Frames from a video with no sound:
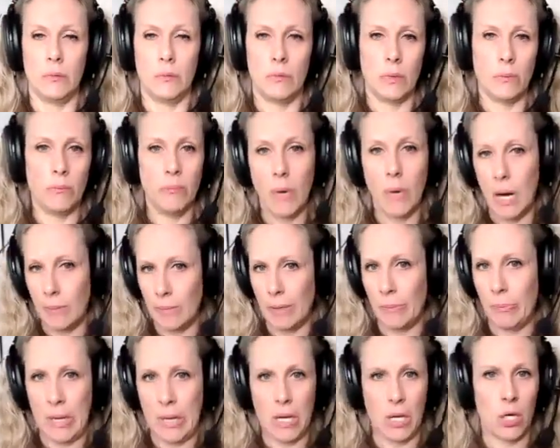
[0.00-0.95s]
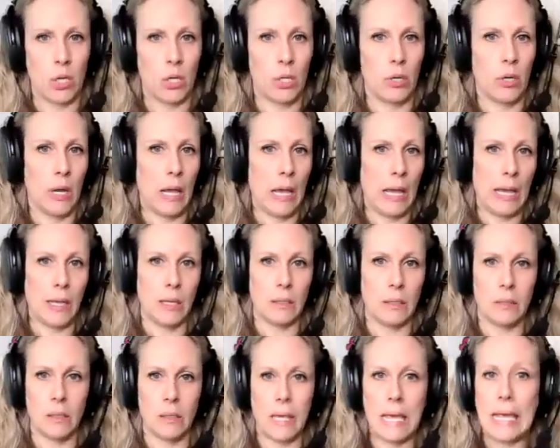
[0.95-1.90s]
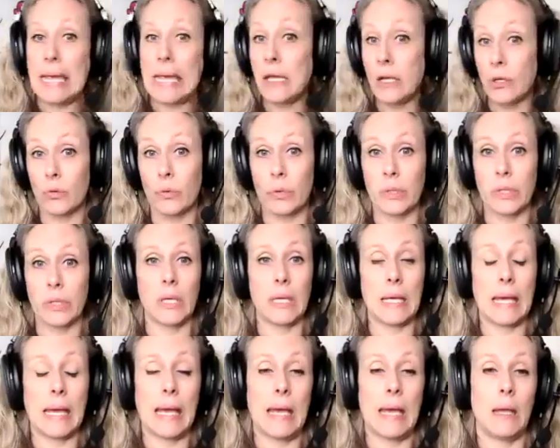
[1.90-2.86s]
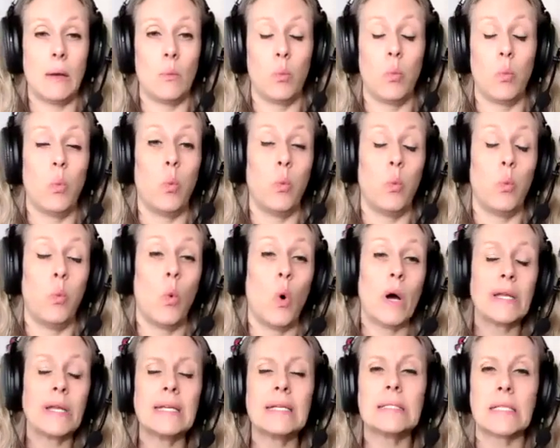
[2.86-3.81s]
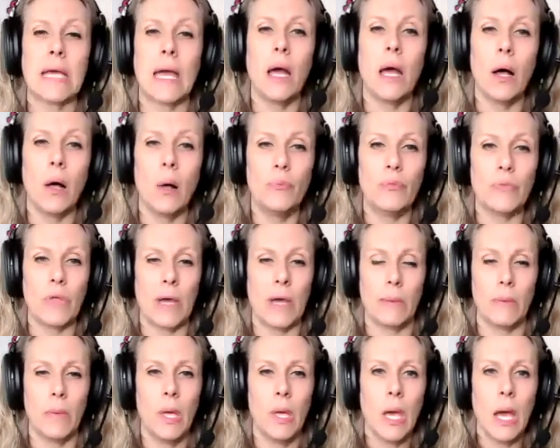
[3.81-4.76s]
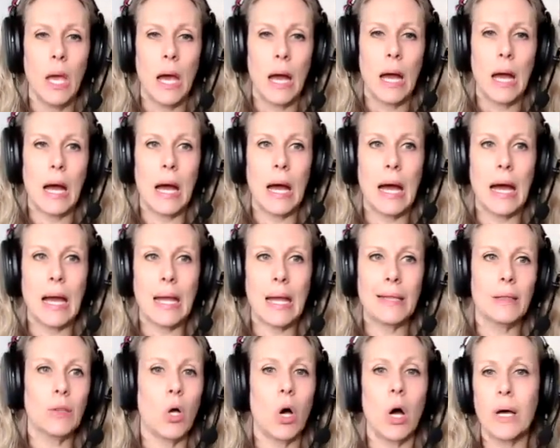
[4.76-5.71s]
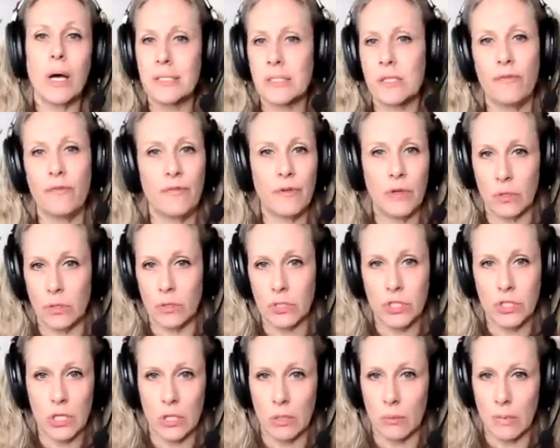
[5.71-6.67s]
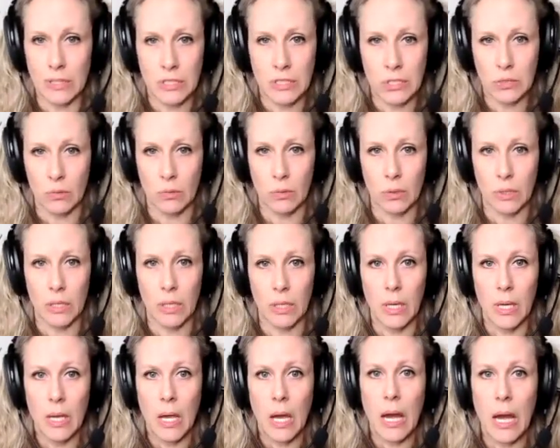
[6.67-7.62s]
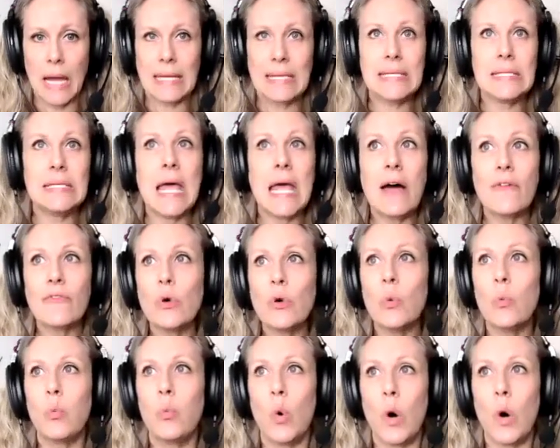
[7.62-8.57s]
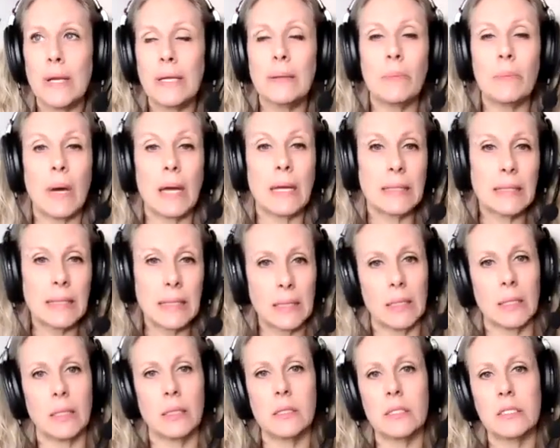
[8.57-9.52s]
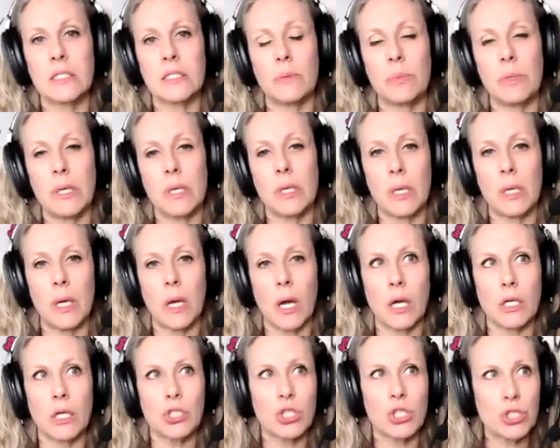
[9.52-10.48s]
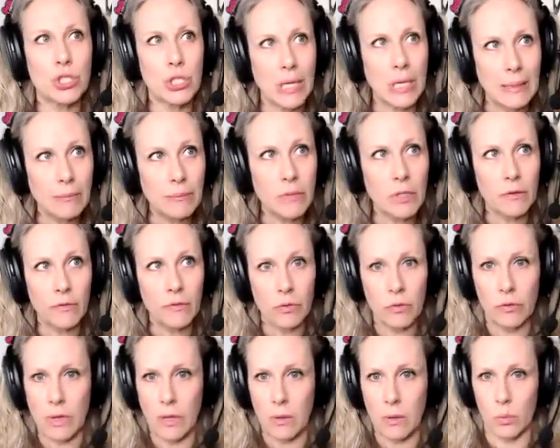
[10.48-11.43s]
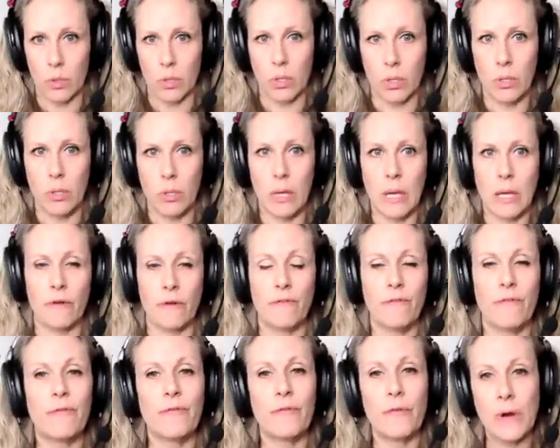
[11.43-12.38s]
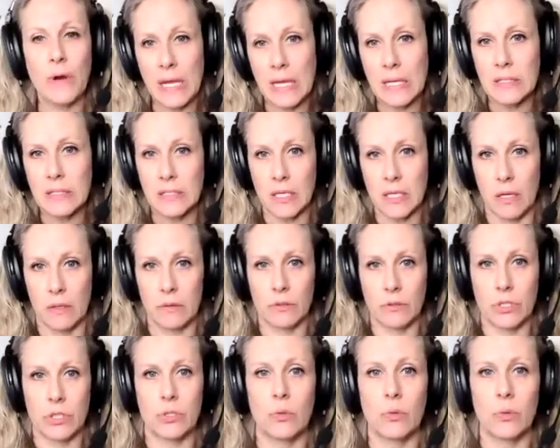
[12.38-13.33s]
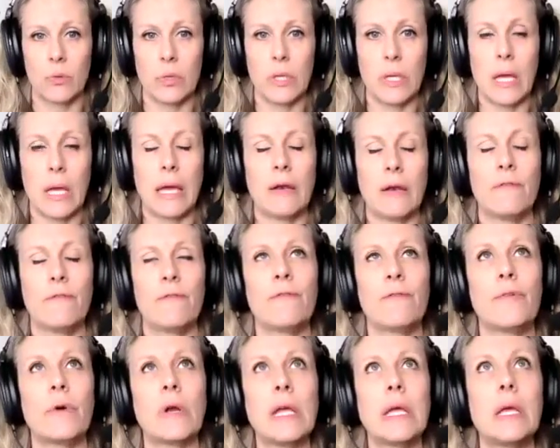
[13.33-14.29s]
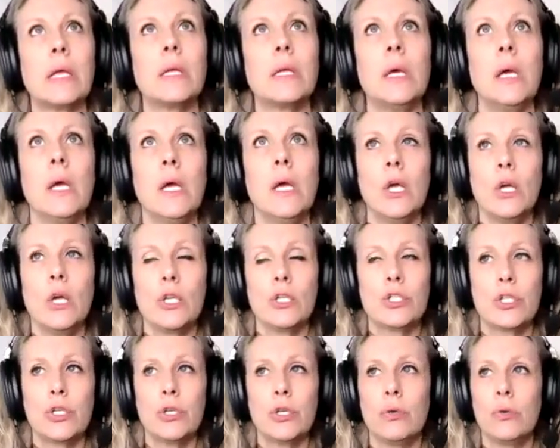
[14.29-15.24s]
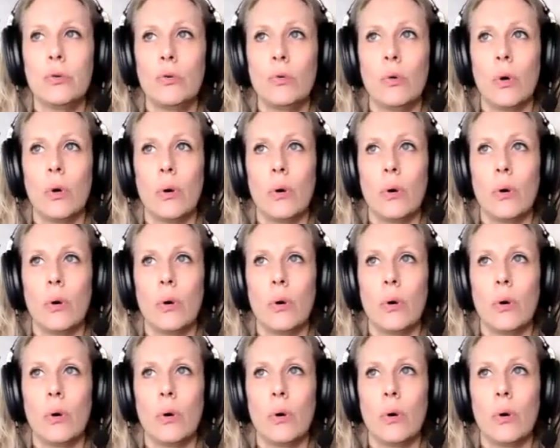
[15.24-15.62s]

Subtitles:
mama bear and angry and wanting to help them, I lost the fear to share my story. I never wanted my kids to be ashamed of who they were and afraid to tell their story and afraid to